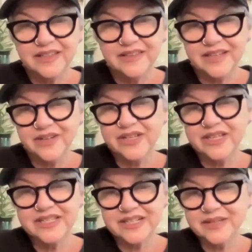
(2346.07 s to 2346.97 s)
there
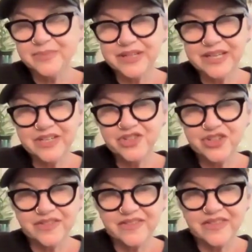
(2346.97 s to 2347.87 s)
is an
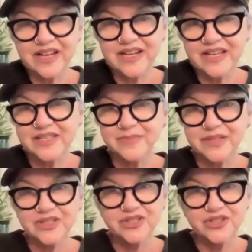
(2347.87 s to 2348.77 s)
implication that that has
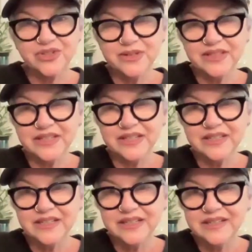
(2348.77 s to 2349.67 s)
something to do with
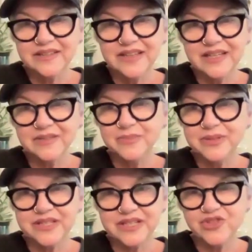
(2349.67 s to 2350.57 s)
it, then
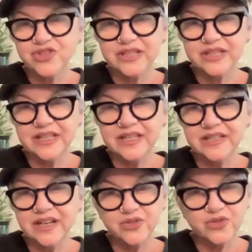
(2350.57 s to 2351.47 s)

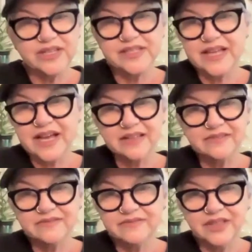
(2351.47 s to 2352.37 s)
potentially address that.
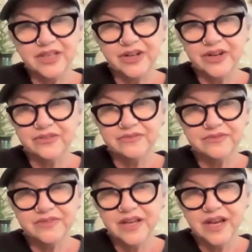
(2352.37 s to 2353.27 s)
I'm
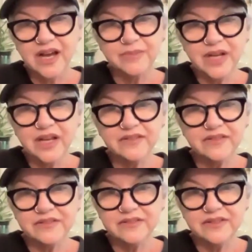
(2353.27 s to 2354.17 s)
not,
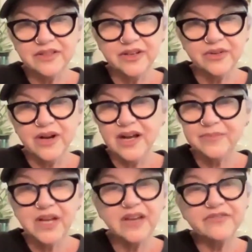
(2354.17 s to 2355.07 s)

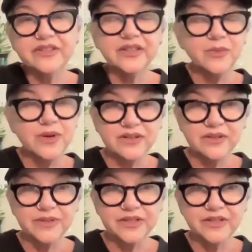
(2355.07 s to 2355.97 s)
I'm not feeling
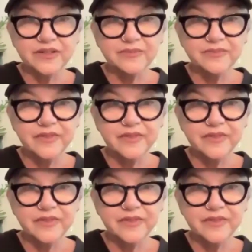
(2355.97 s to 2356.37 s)
welcome here.